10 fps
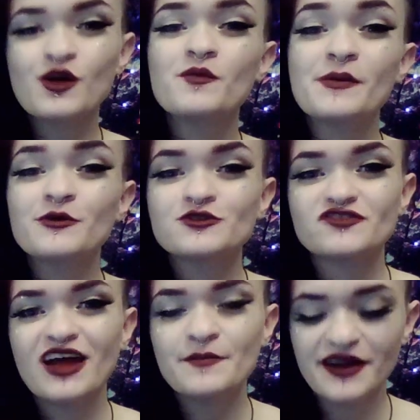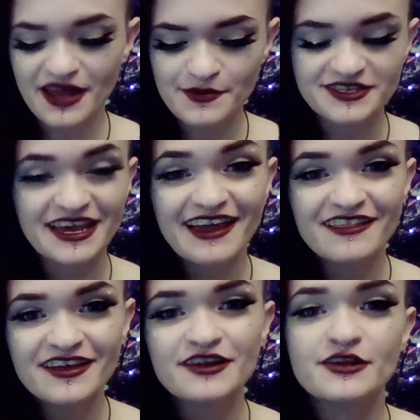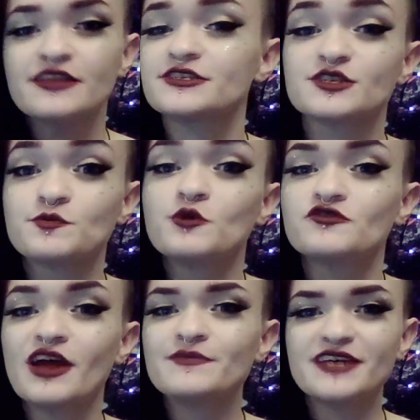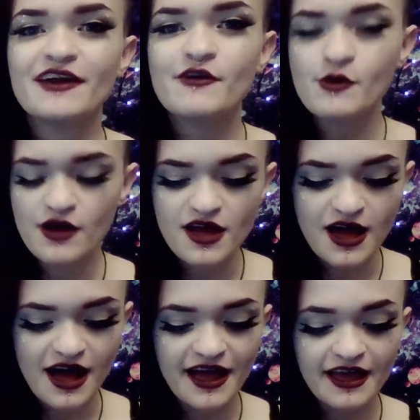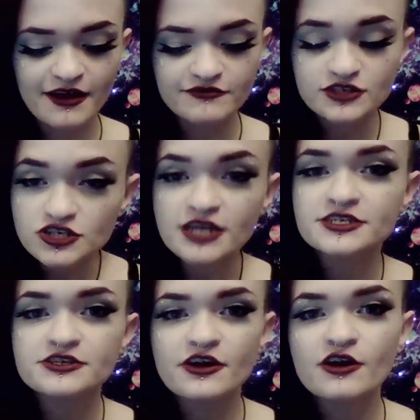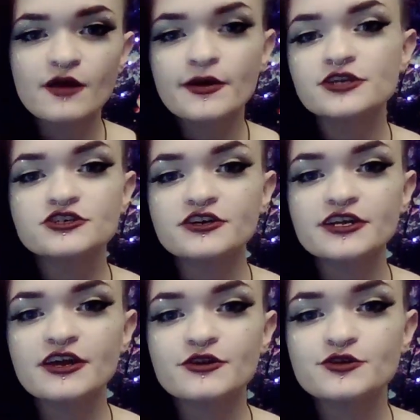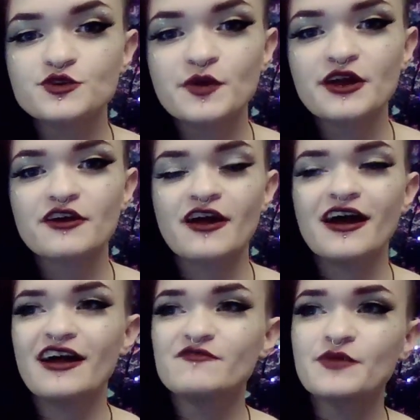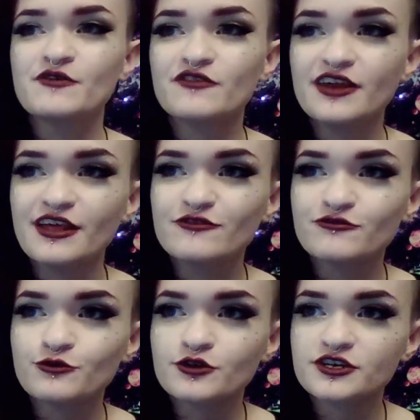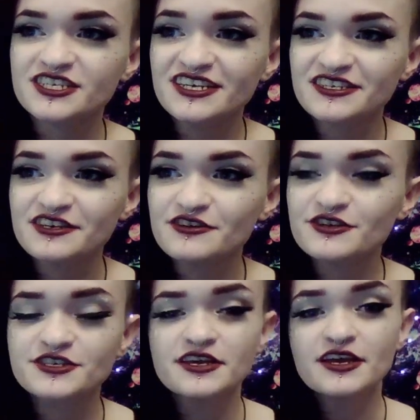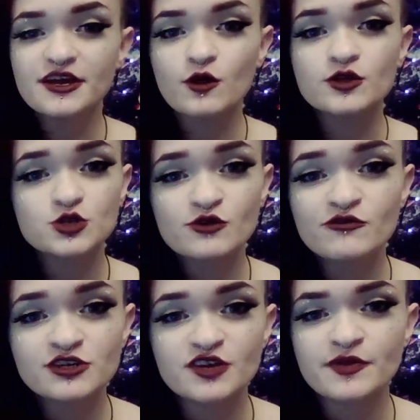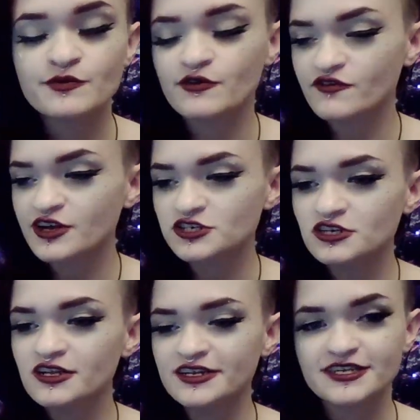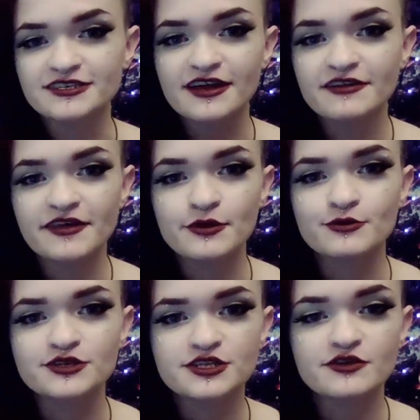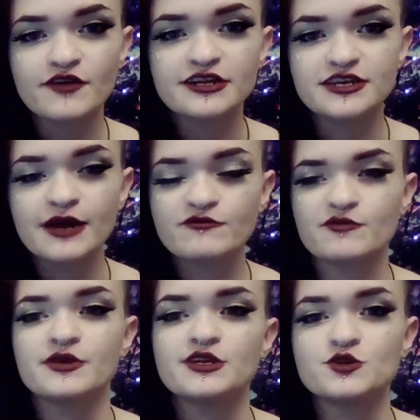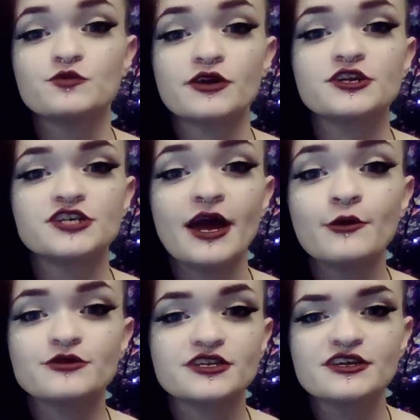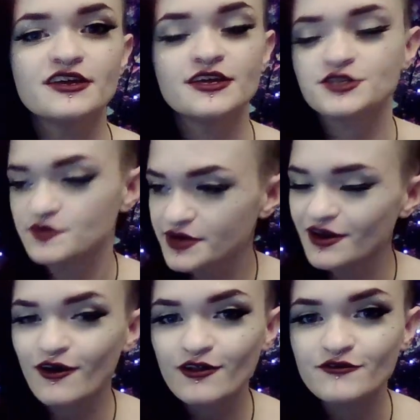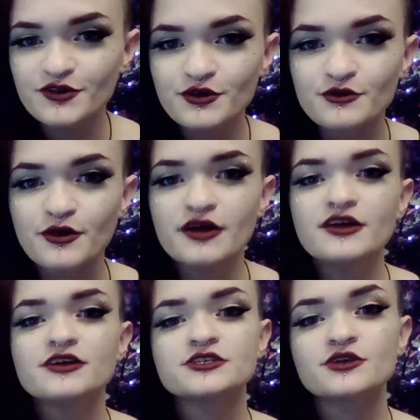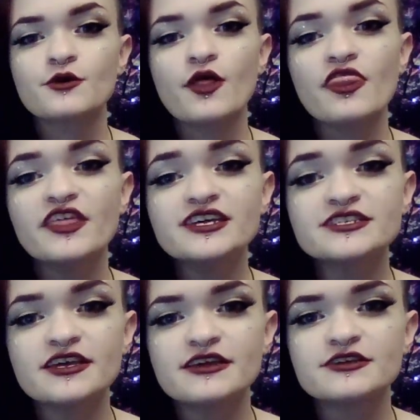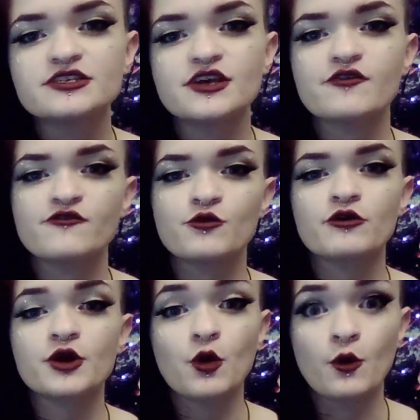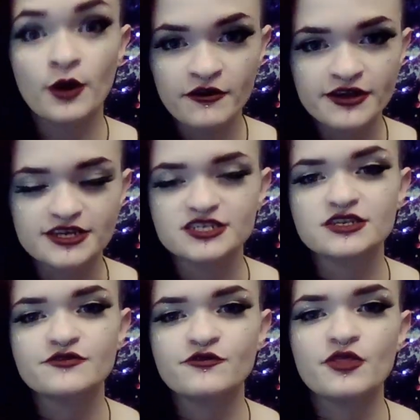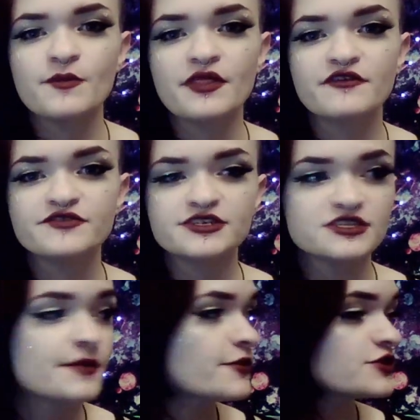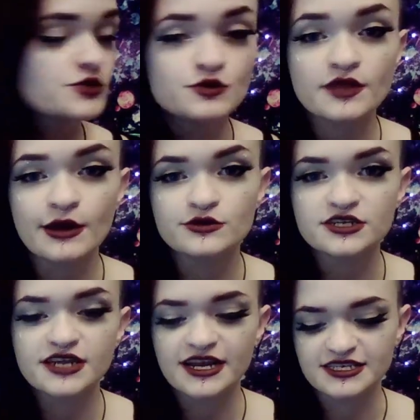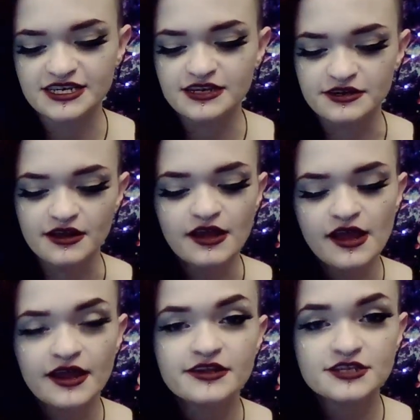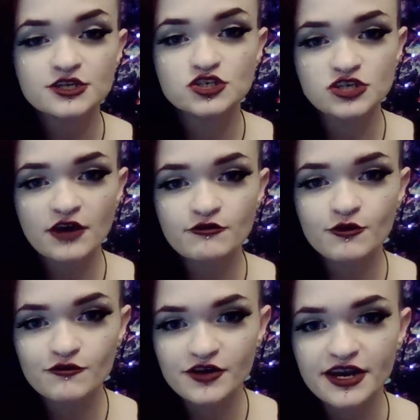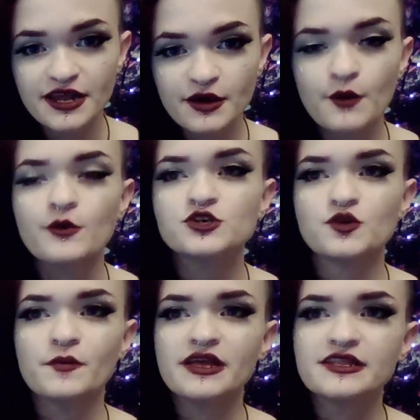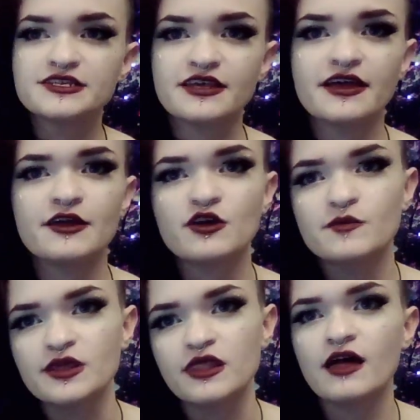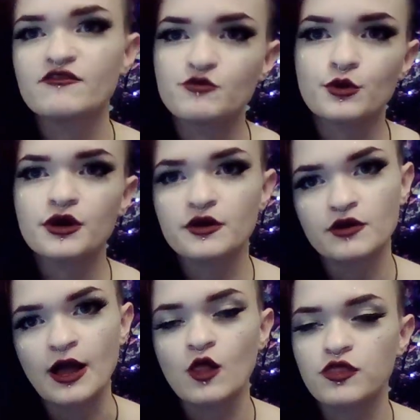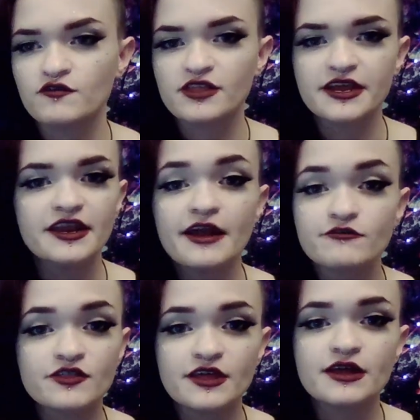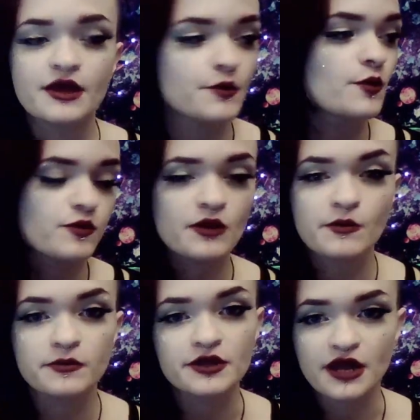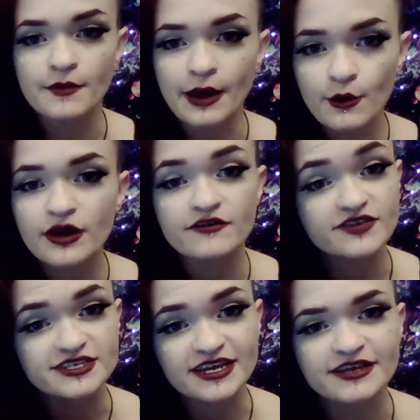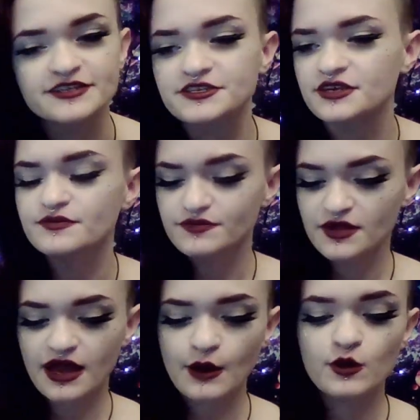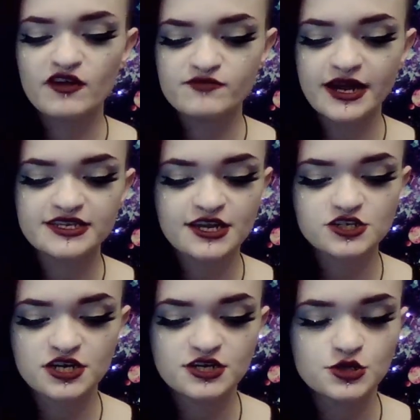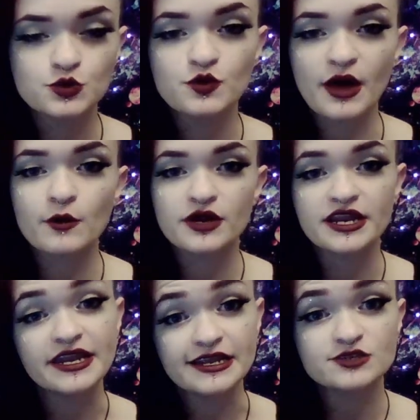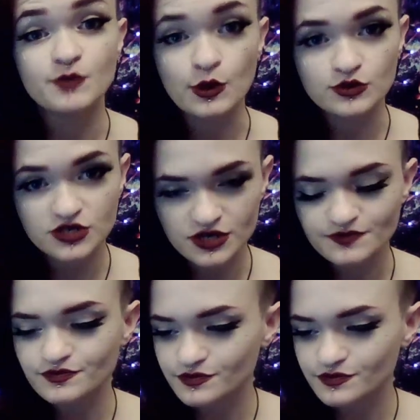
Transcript: Hello, my Moon Tribe. My name is Haley, and this is Moon Tribe Tarot. I have just started on my journey on YouTube here. I've been reading for six years, only two of which have been professional. I decided that it was the right time for me to branch out and to meet all of you. So this is for Aquarius for the month of December two thousand nineteen. It is a general reading, which means that it could be love, work, health related. Everything will probably come out. If it does, I will give my attention to that, what it means most.